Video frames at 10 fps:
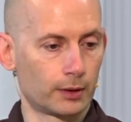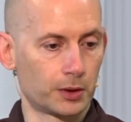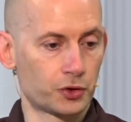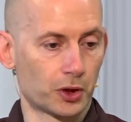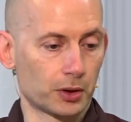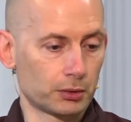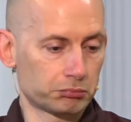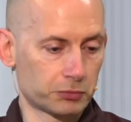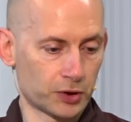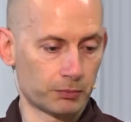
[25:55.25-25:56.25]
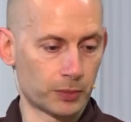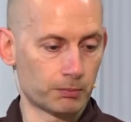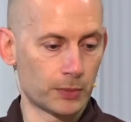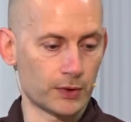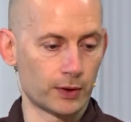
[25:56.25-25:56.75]
In general, to
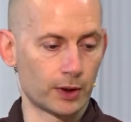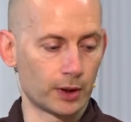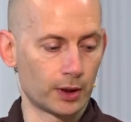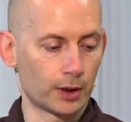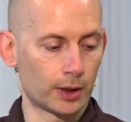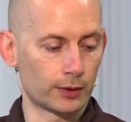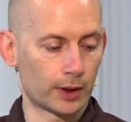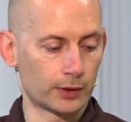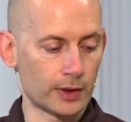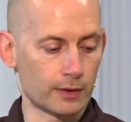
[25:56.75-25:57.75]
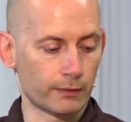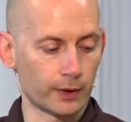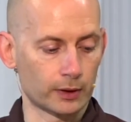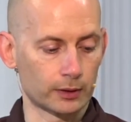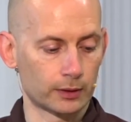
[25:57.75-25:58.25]
be sitting here, how does it
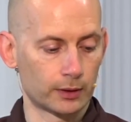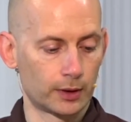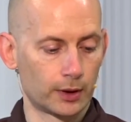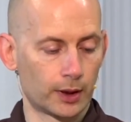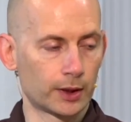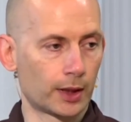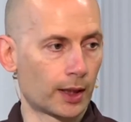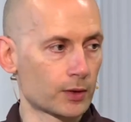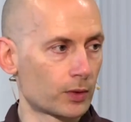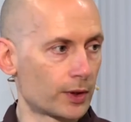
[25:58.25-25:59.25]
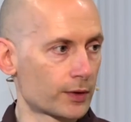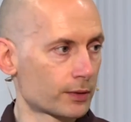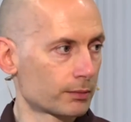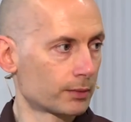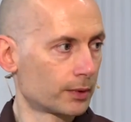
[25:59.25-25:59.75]
feel? And the answer
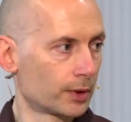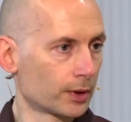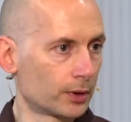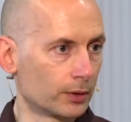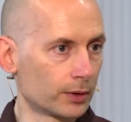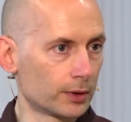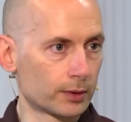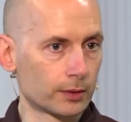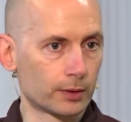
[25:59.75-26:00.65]
is good,